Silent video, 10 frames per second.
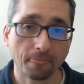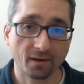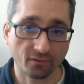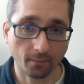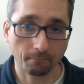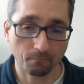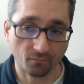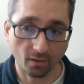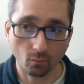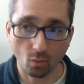from
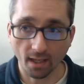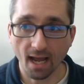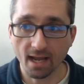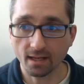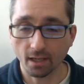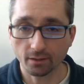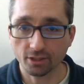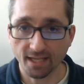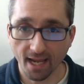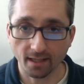what I
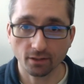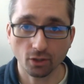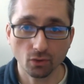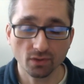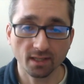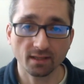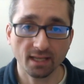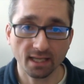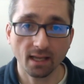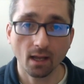understand, using
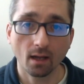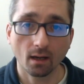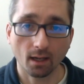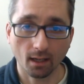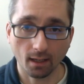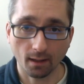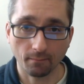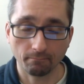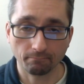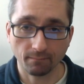the
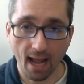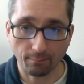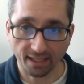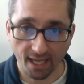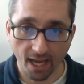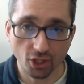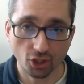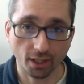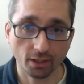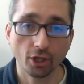
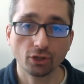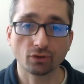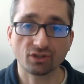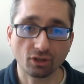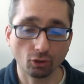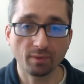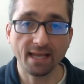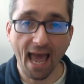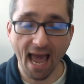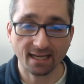application, you'll still
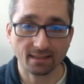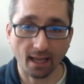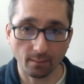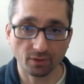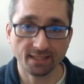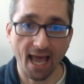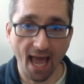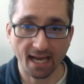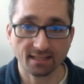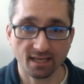be able to
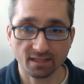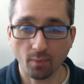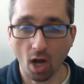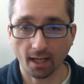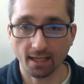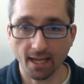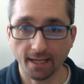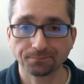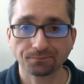access POCKETNET